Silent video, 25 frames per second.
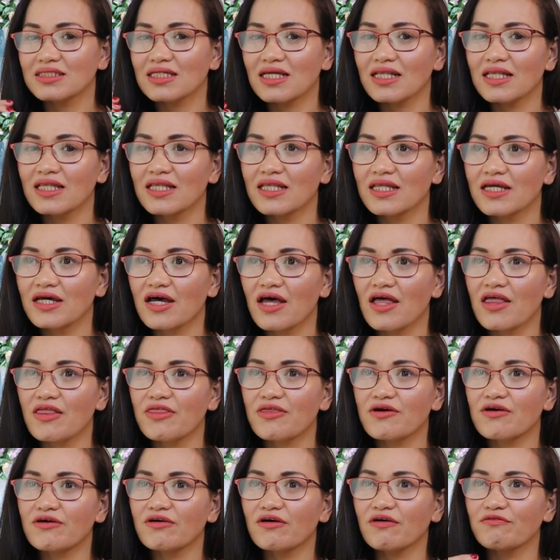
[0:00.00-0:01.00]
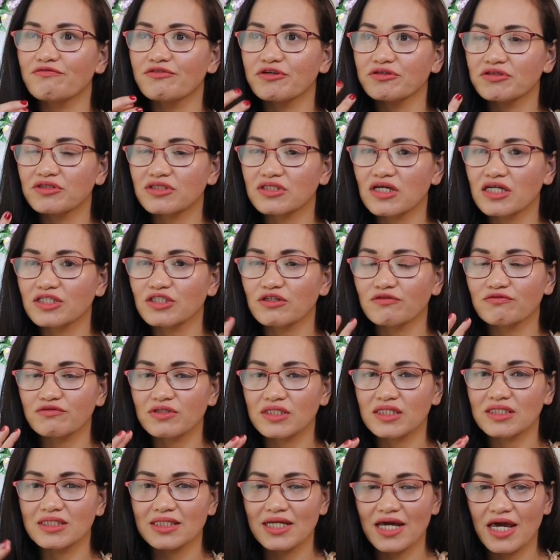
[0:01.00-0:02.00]
the leather of the touch
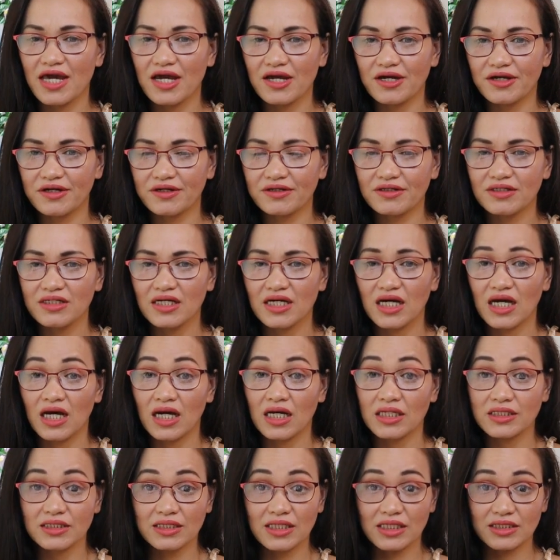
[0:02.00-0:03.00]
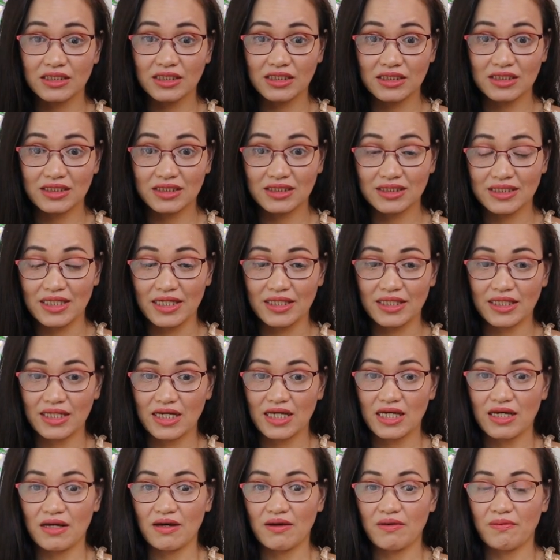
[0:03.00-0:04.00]
of in the air that is it
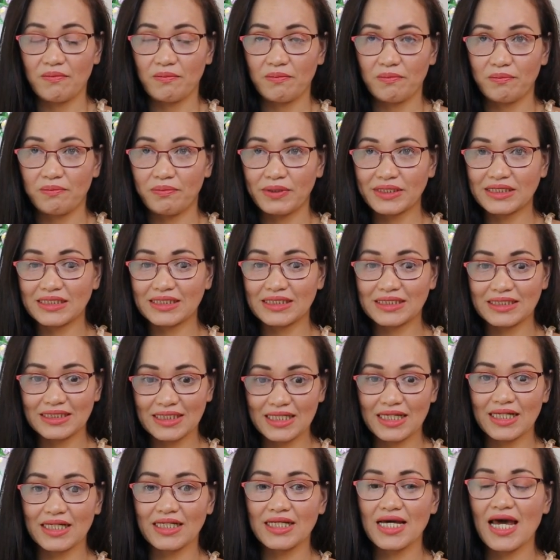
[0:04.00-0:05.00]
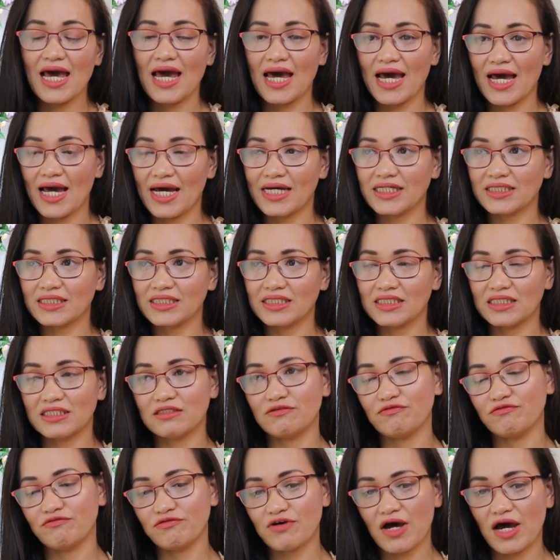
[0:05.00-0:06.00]
but still has
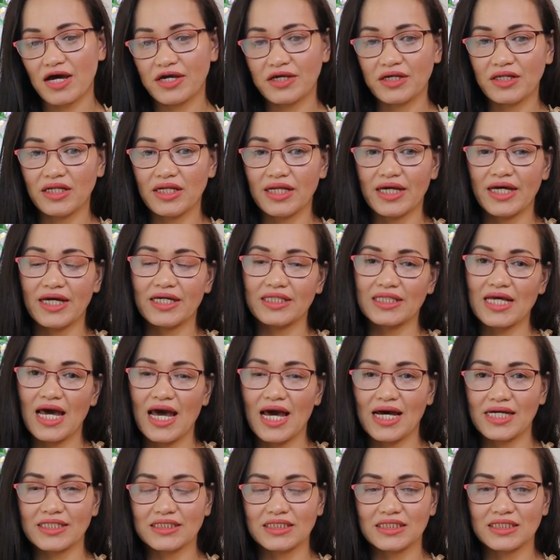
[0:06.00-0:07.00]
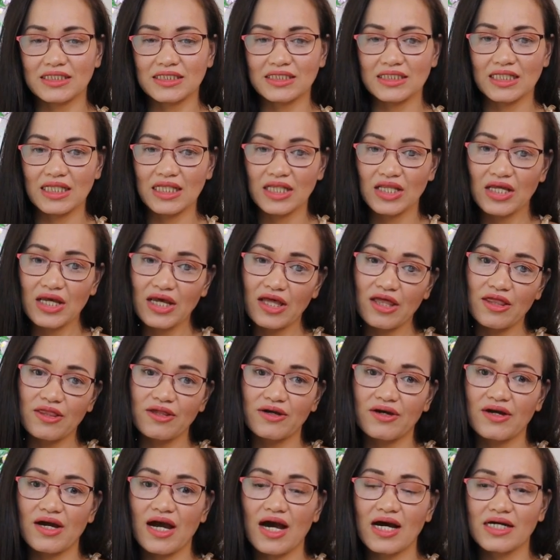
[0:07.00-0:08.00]
this violet has this
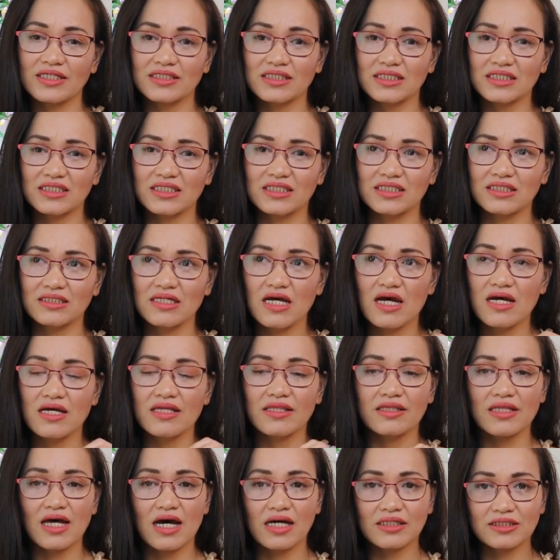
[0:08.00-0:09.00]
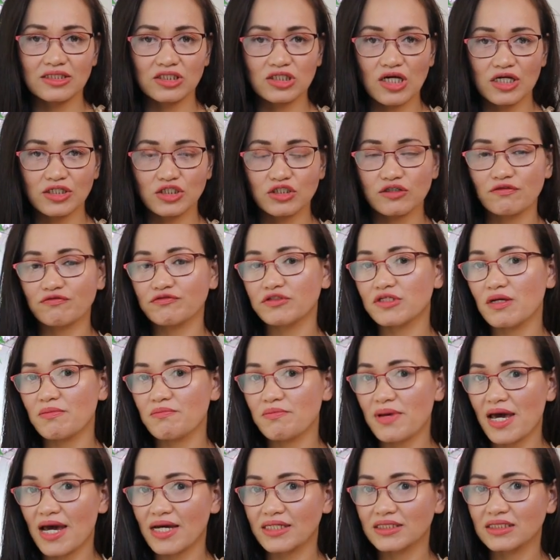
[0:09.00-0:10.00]
leather has this a touch of
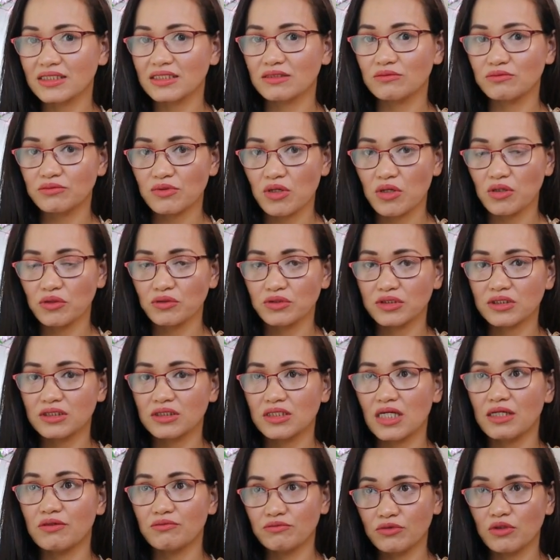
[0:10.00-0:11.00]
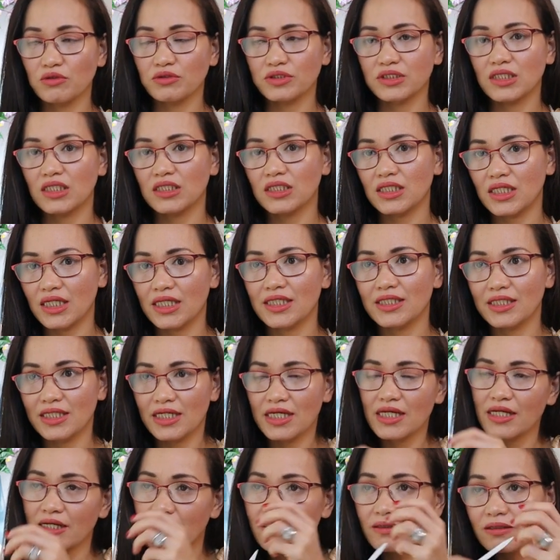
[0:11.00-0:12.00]
damask rose and rosin in
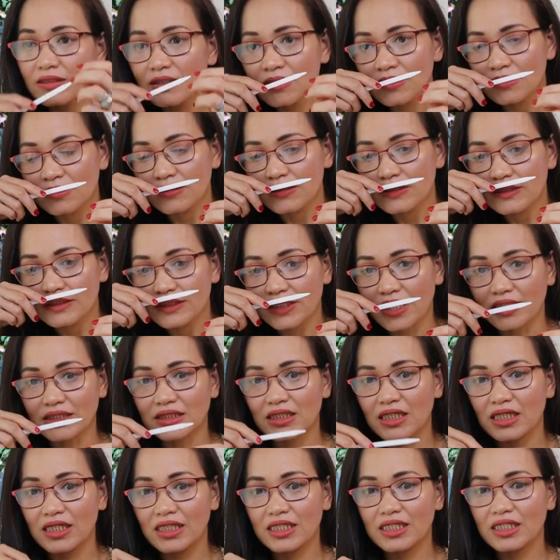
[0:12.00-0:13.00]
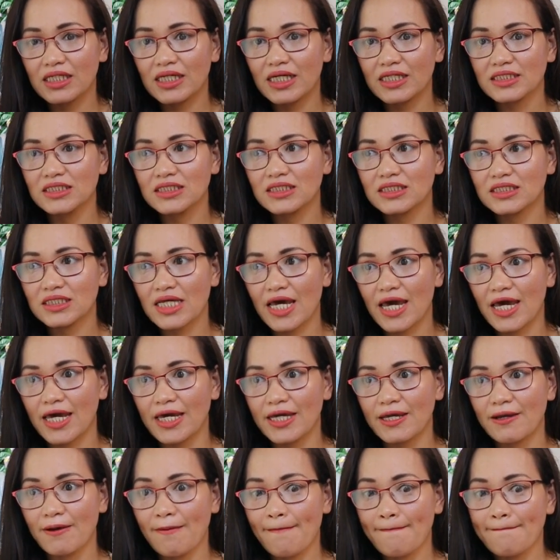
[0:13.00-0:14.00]
here that it can
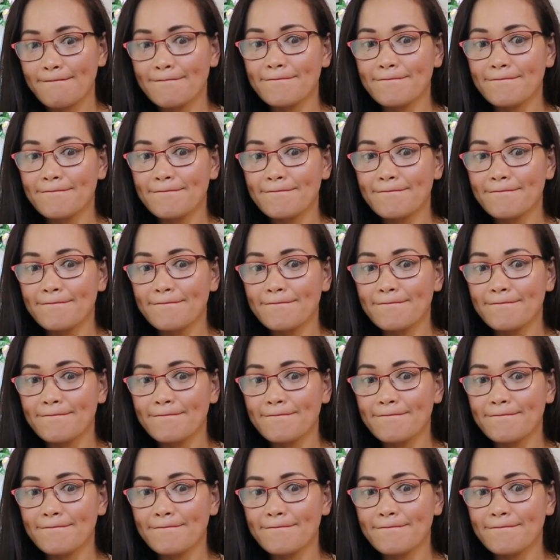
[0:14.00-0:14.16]
say